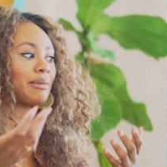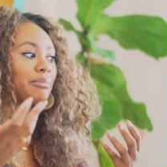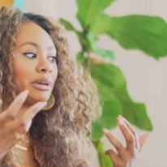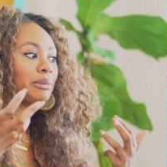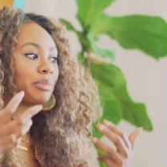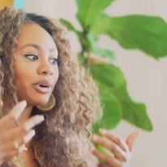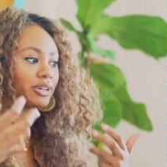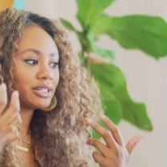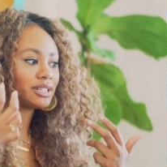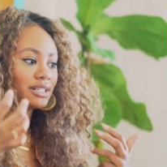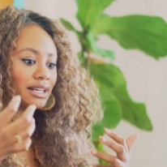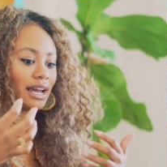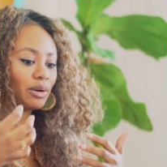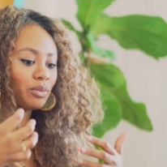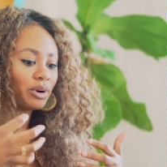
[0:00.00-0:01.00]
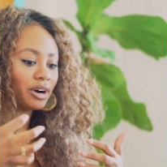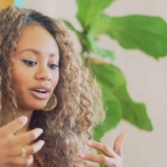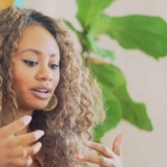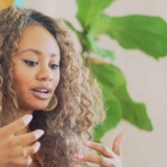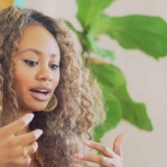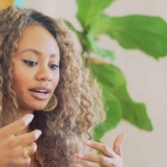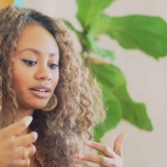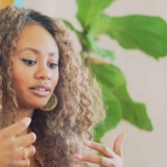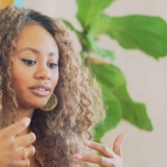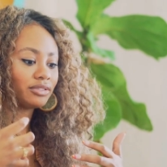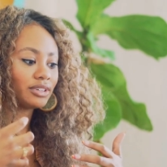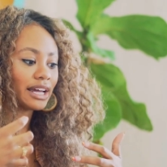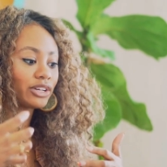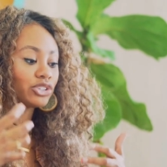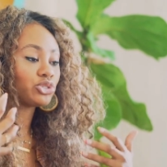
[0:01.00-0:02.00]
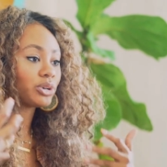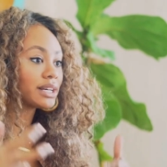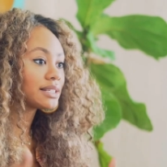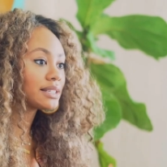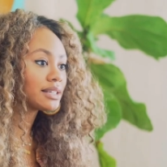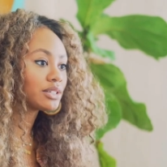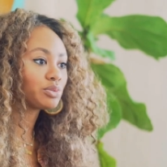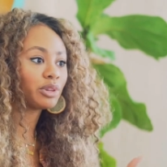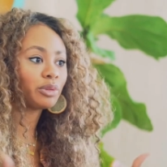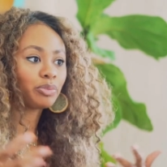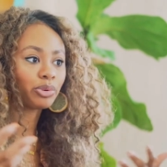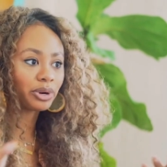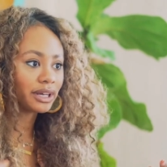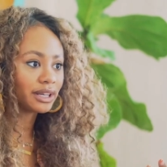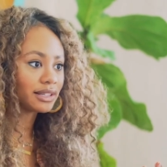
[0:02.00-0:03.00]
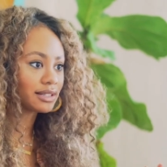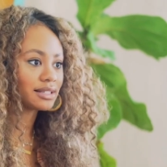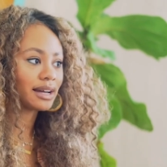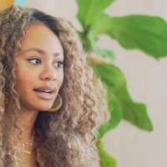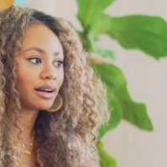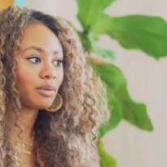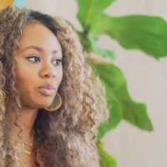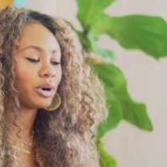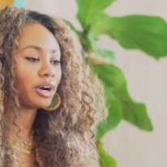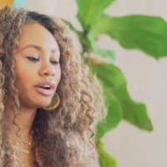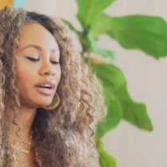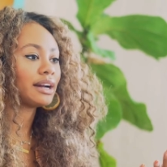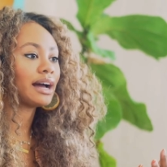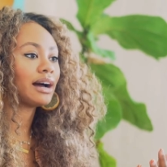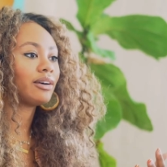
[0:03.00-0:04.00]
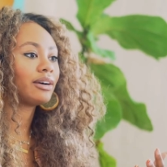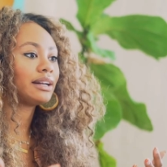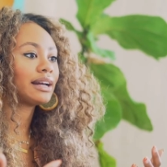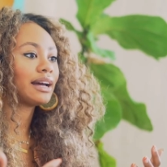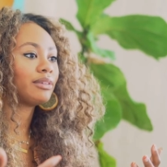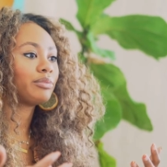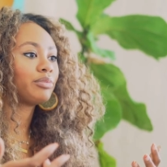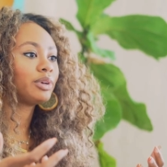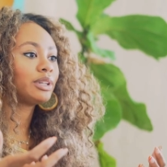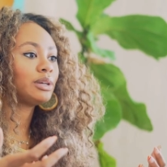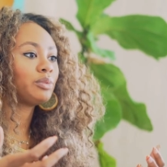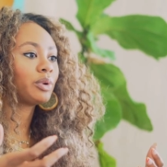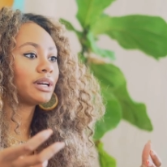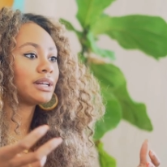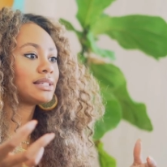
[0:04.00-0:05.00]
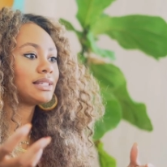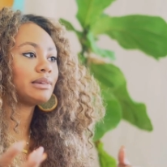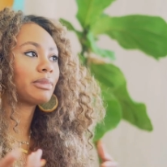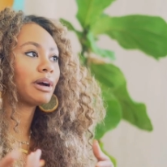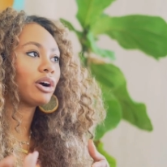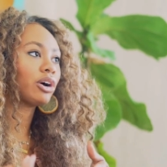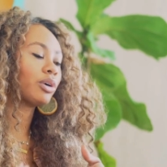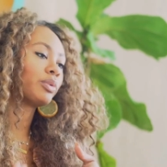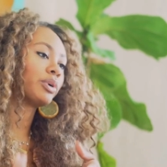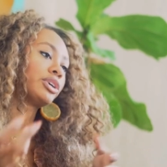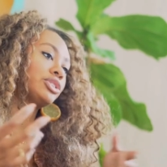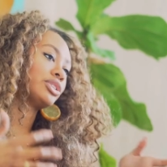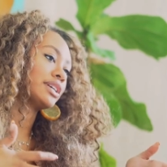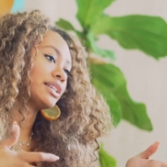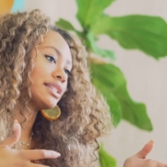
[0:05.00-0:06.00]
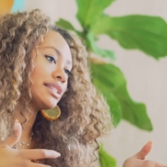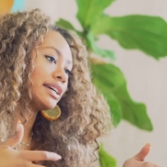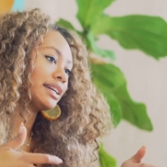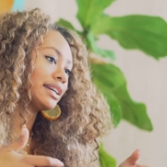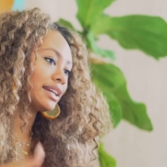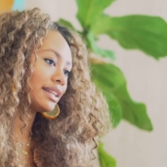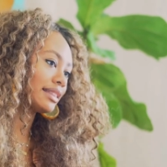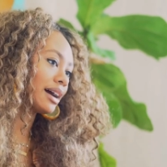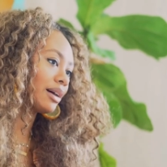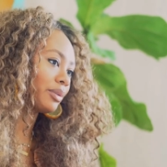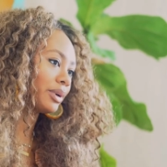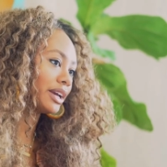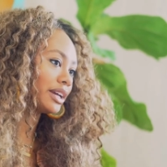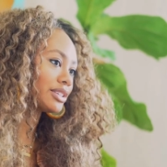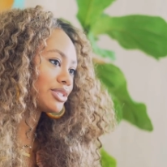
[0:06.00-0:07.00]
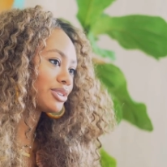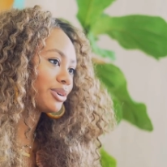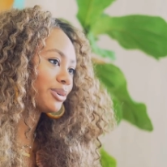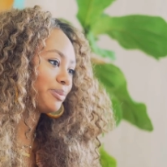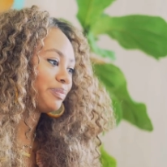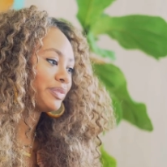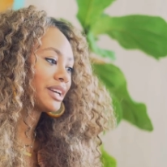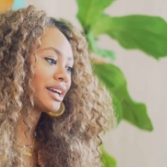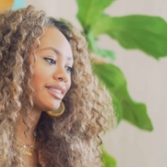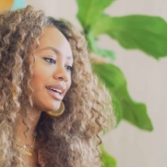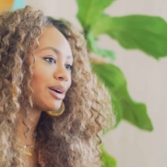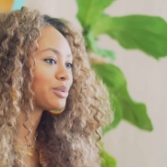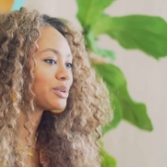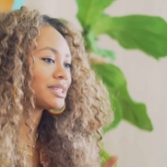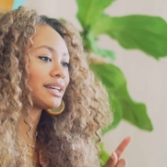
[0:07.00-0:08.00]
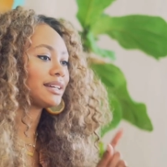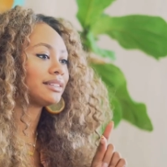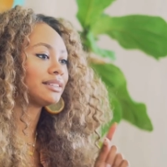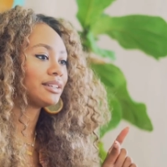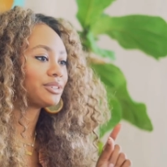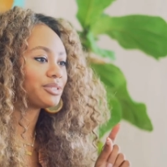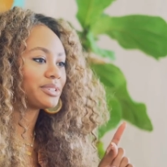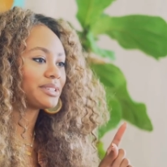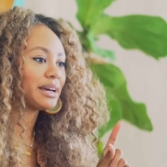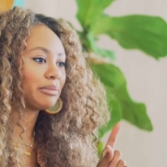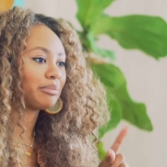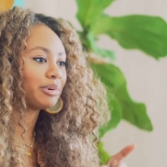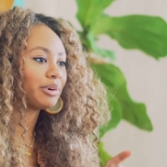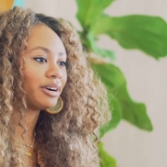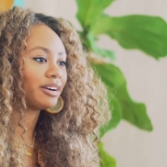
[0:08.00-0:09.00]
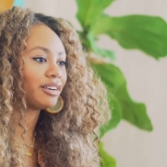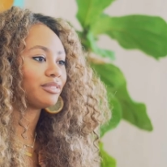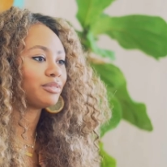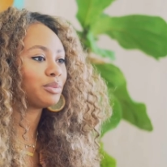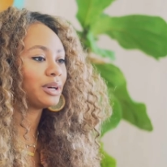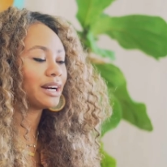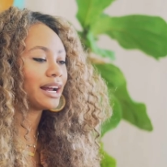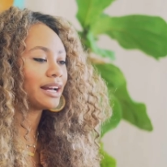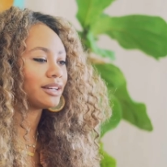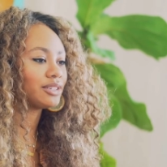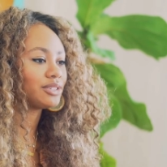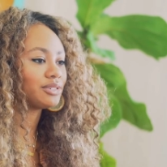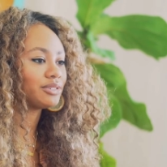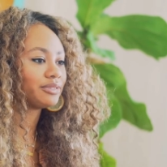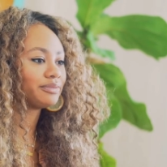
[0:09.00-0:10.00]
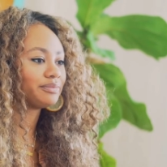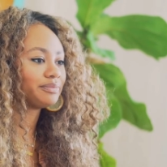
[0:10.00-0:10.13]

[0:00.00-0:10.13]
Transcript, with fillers: me personally, I wear a lot of like dresses with prints like I'm wearing now, and I really want to see my artwork translated in that way. So that was like a little sample of what I could do.